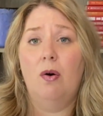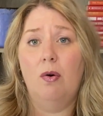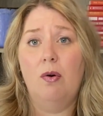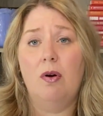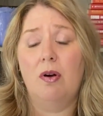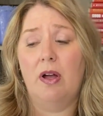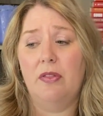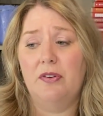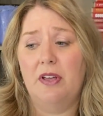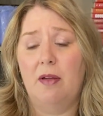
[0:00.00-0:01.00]
Or
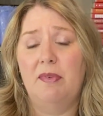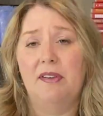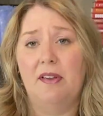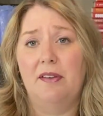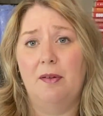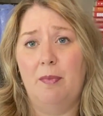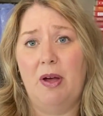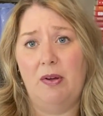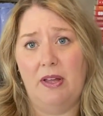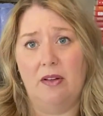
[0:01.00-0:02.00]
other times it's also
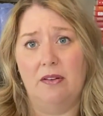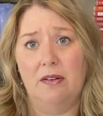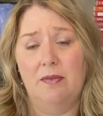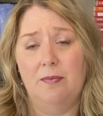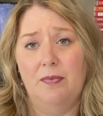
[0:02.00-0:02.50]
about guilt.